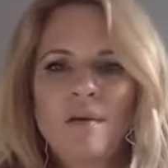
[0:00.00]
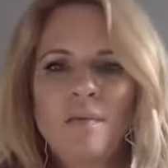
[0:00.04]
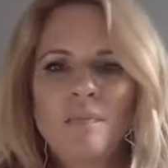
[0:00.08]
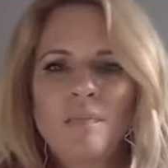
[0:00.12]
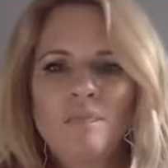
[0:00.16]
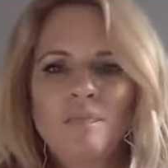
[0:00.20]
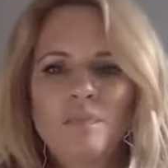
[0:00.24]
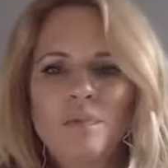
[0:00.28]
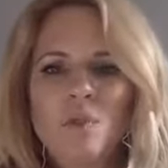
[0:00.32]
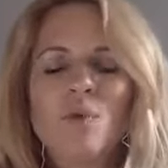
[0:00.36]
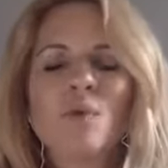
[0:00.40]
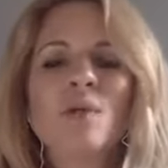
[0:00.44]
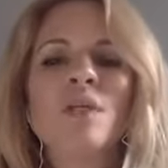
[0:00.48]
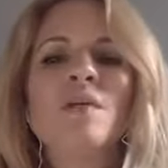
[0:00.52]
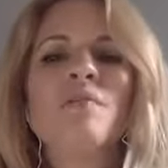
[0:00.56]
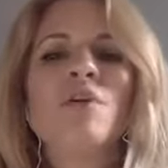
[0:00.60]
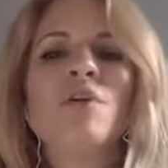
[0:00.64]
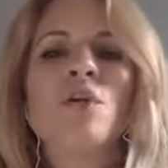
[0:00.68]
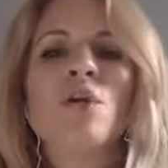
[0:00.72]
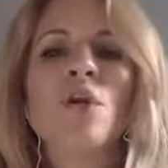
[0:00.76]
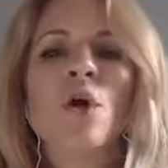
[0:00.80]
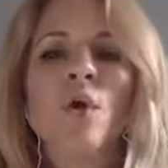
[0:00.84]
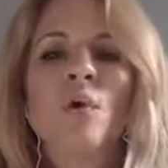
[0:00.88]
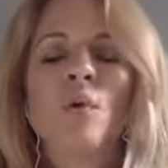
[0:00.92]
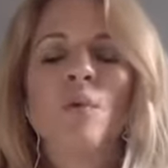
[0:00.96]
you don't
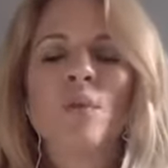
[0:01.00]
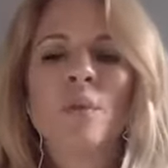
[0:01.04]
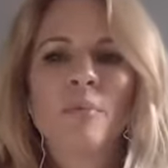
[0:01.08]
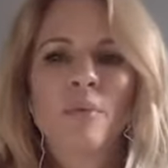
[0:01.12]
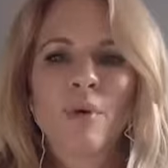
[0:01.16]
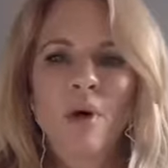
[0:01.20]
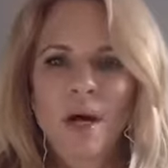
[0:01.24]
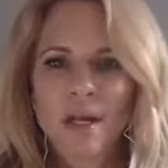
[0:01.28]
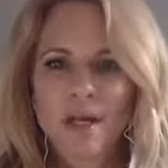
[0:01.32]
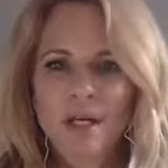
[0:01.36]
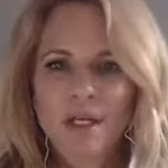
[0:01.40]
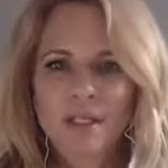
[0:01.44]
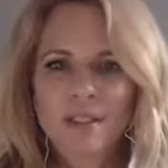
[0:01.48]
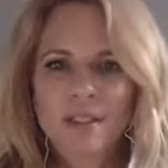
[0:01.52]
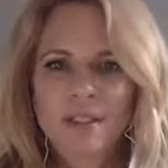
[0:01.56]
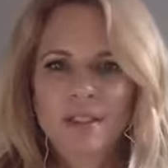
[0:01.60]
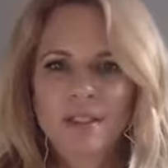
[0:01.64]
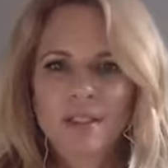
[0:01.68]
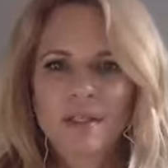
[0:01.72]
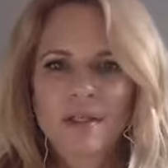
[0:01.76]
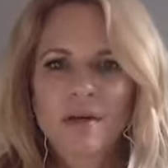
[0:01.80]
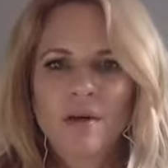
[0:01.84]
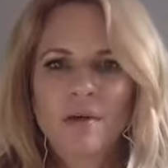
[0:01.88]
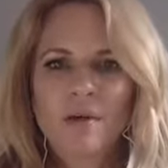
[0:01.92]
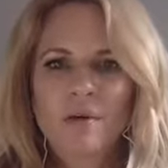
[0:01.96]
even know the product
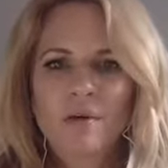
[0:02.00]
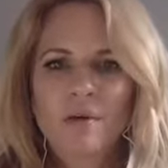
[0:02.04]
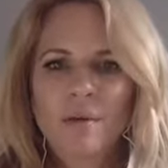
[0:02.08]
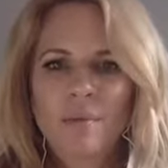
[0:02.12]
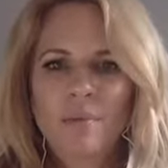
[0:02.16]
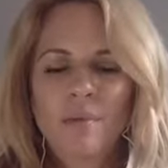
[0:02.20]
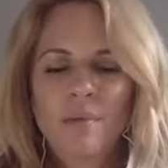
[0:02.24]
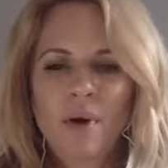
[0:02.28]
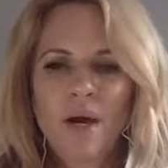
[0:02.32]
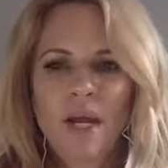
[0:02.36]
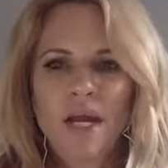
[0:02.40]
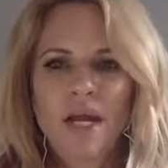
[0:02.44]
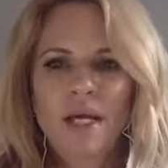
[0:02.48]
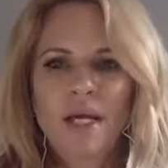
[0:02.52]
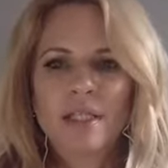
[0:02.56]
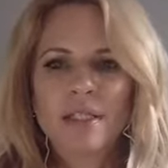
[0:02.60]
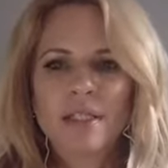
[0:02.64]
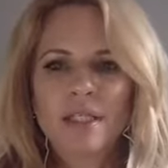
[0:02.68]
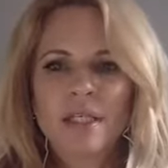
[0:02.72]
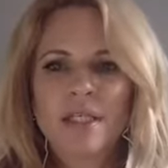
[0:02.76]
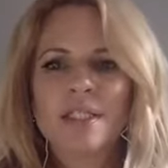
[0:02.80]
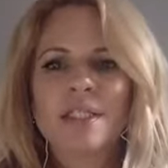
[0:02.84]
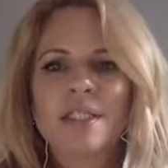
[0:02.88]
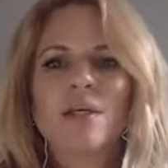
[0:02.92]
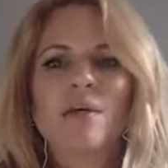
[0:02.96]
or the brand
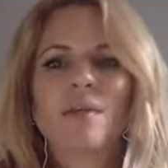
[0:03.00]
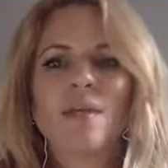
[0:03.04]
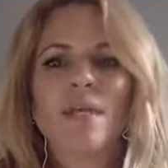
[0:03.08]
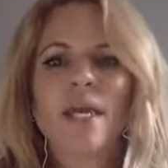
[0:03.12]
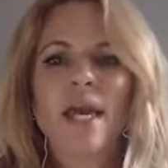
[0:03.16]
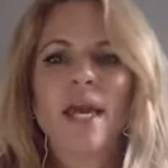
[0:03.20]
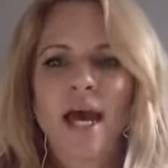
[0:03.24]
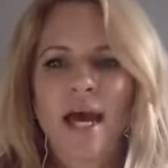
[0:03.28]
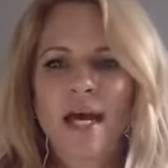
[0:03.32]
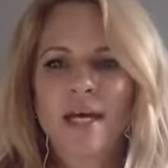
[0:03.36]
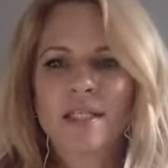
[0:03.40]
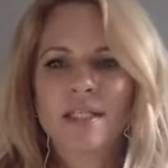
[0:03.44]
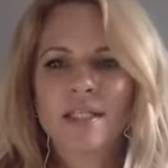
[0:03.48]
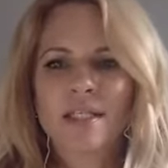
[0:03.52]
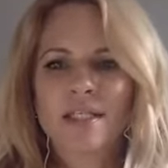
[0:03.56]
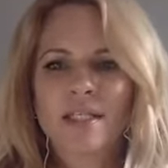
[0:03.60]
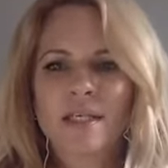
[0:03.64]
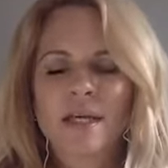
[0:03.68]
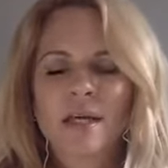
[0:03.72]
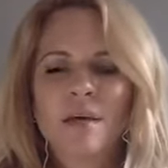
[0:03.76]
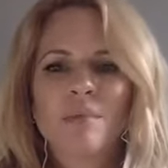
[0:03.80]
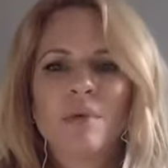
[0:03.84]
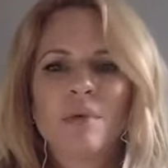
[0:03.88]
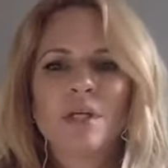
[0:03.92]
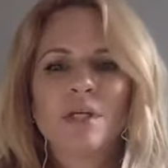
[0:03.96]
until the end,
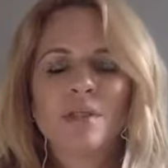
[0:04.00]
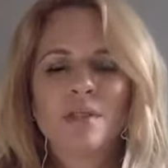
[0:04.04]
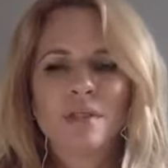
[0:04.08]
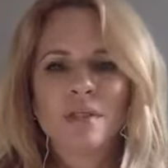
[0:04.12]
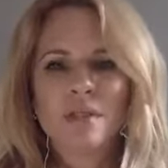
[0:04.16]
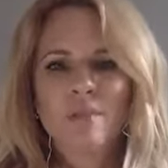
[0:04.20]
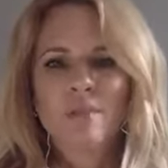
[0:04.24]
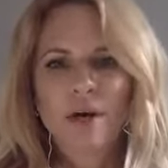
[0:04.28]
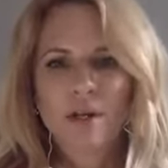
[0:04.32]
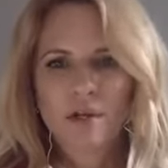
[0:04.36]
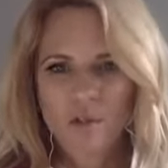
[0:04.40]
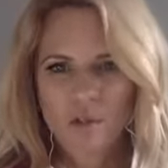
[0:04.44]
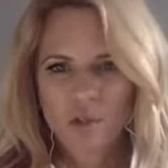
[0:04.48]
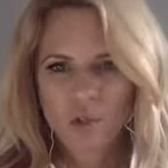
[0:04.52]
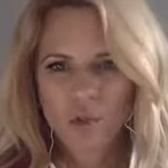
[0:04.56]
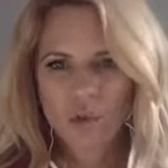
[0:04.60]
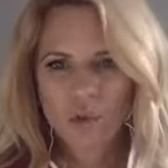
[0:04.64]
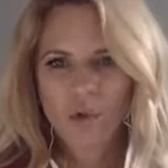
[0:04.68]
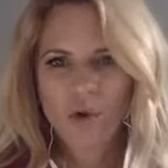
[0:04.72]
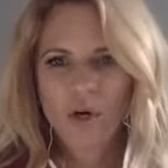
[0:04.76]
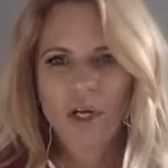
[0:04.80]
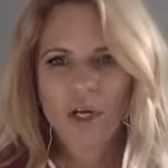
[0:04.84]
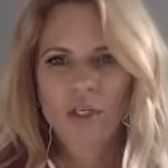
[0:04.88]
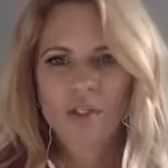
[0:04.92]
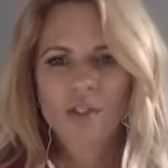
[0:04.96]
because it's about a
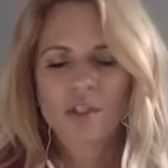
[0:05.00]
story.